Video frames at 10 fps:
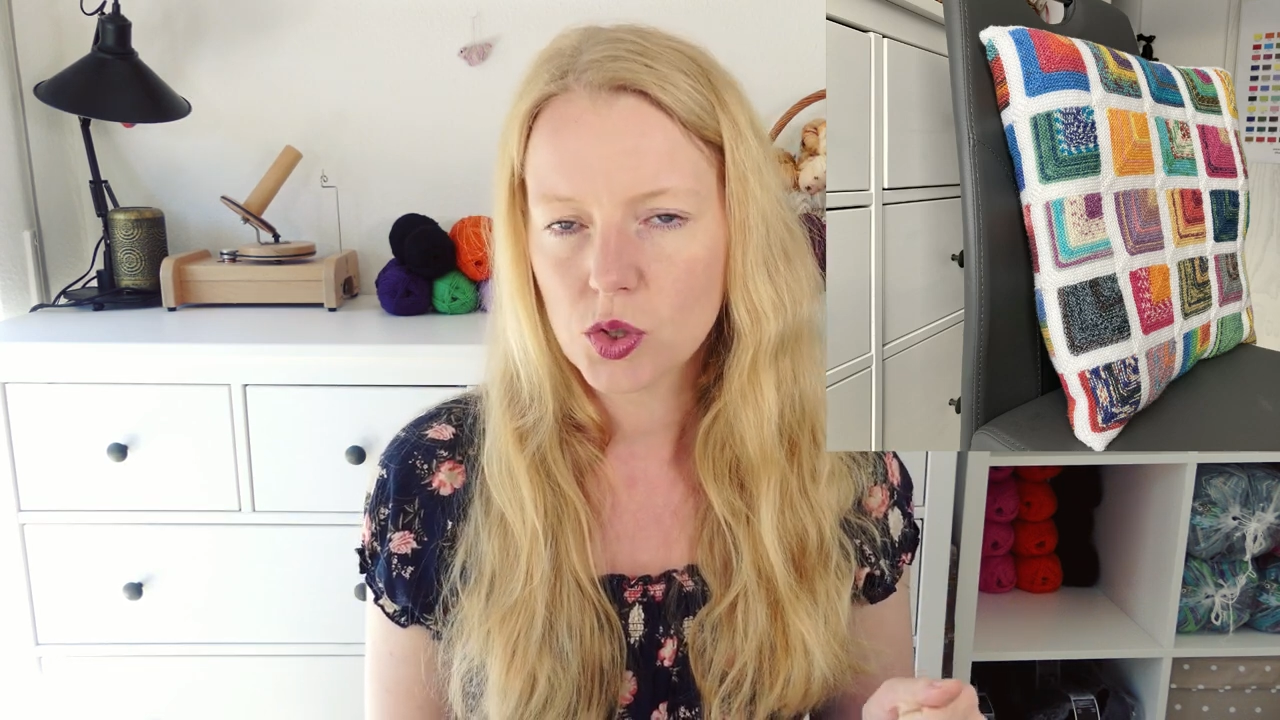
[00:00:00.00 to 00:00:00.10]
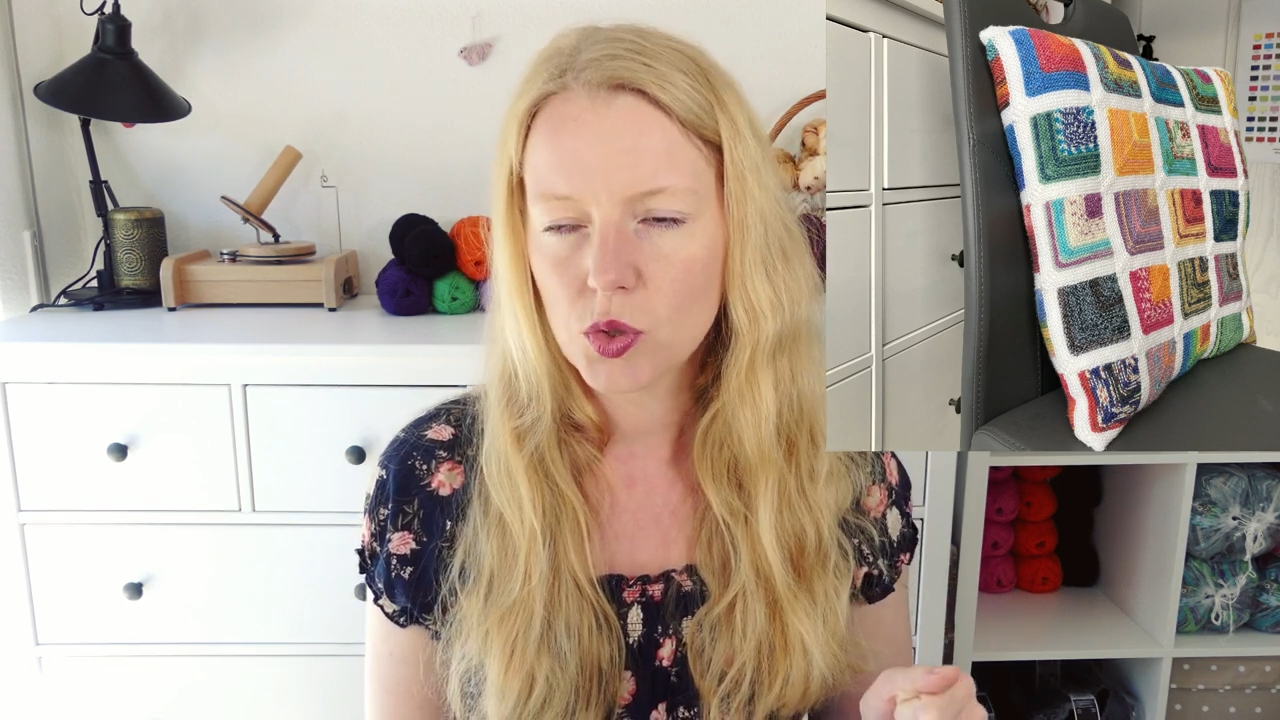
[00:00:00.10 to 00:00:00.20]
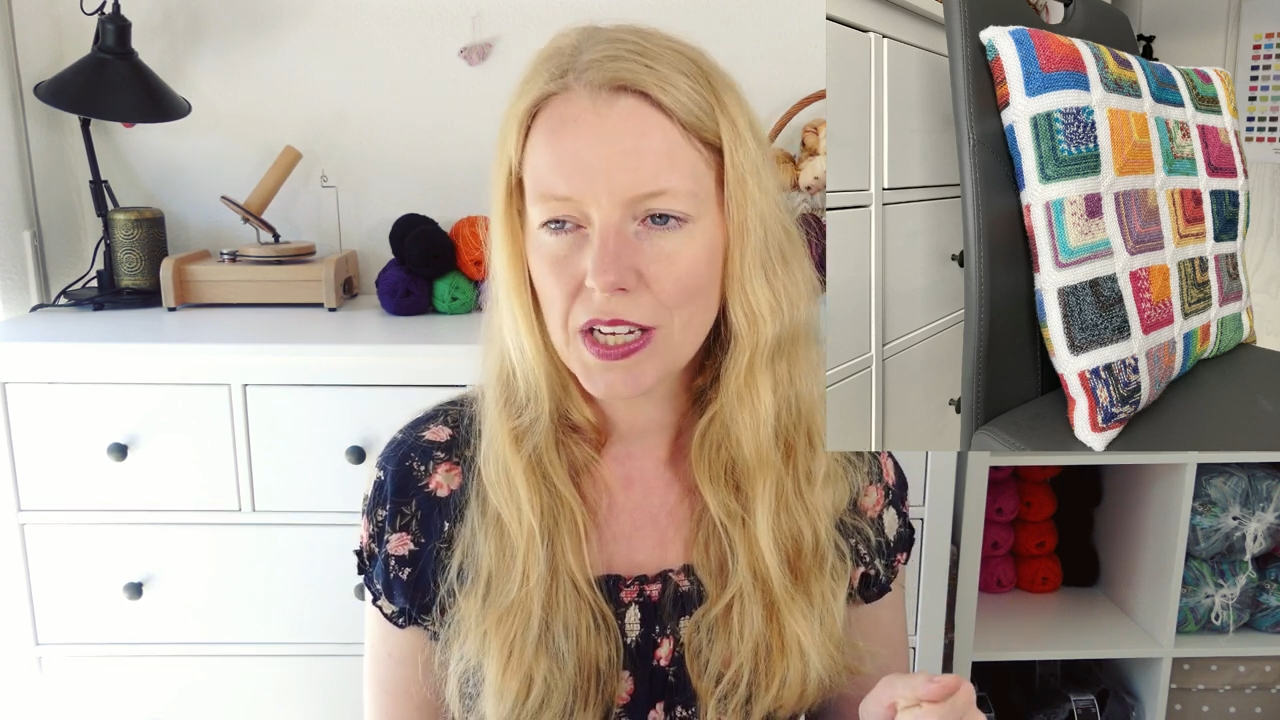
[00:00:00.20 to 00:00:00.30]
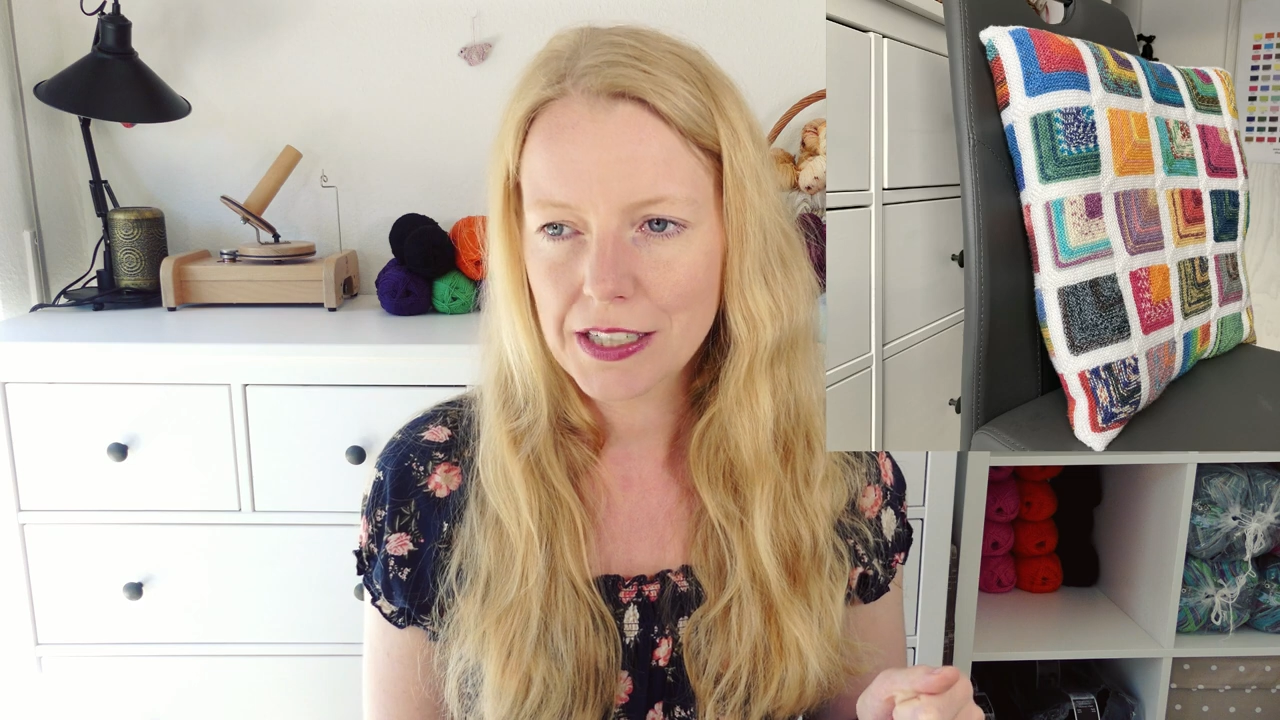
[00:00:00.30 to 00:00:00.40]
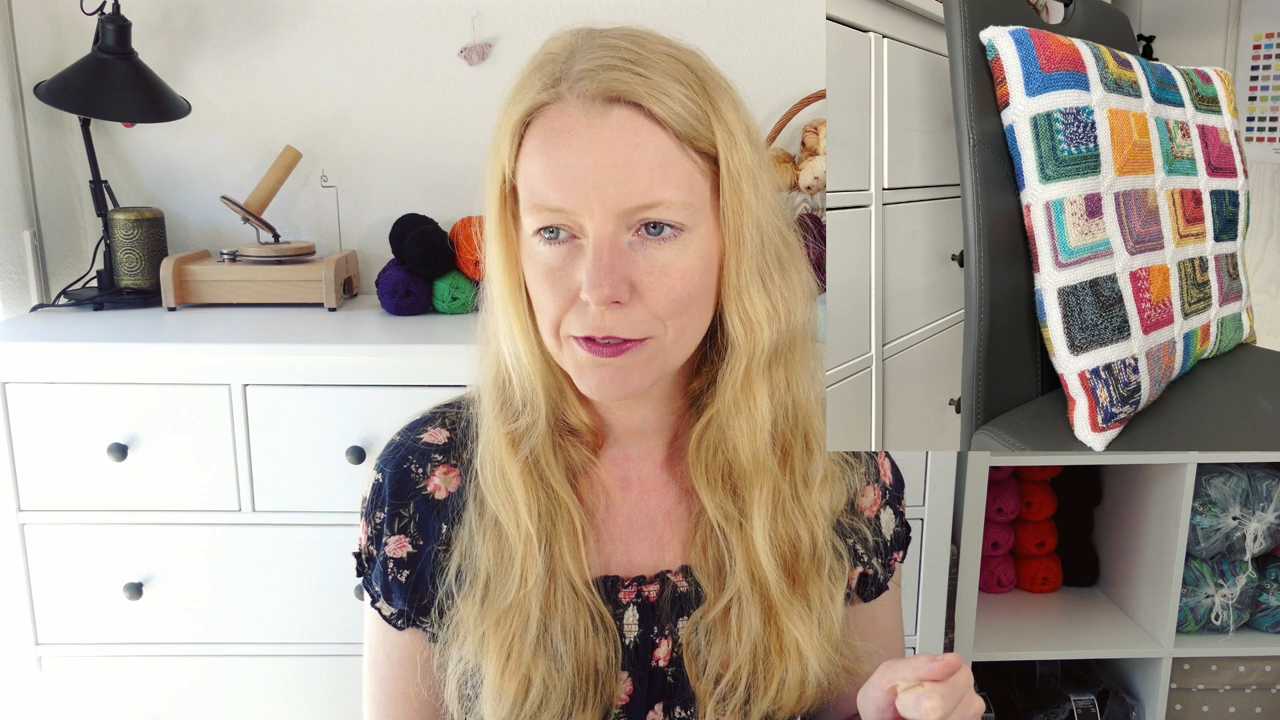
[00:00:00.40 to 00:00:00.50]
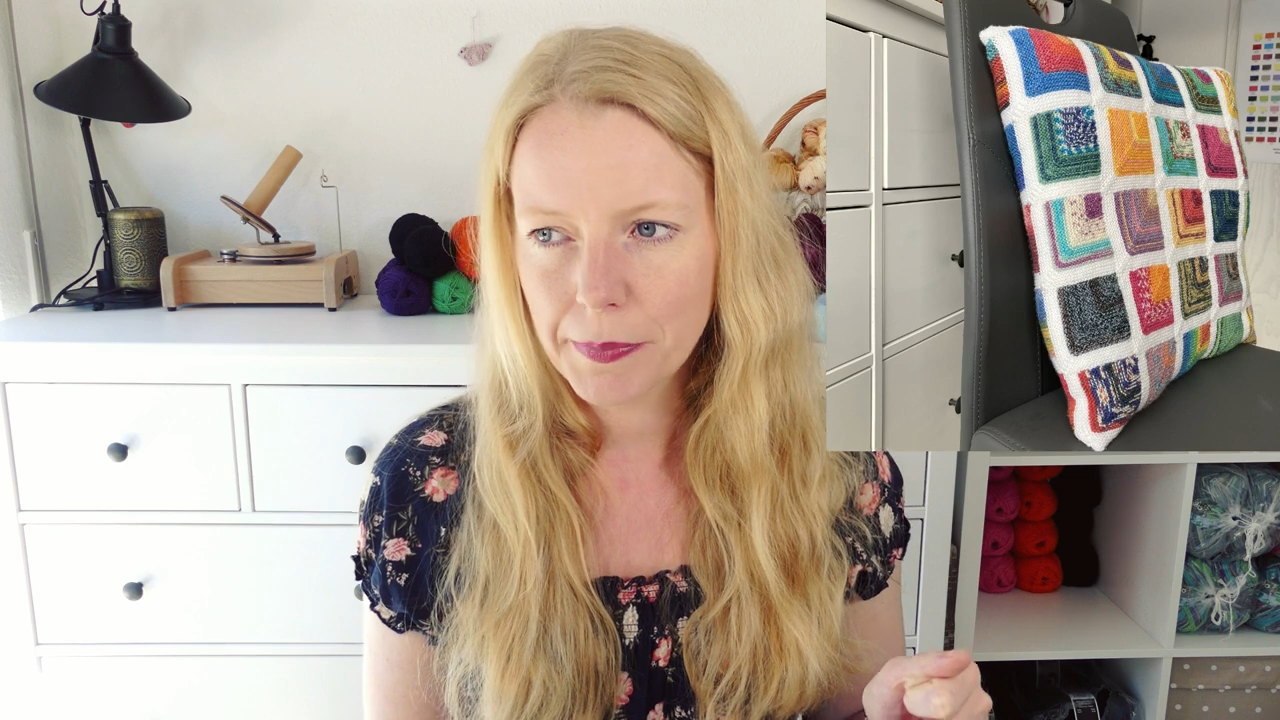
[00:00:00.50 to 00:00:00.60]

to have a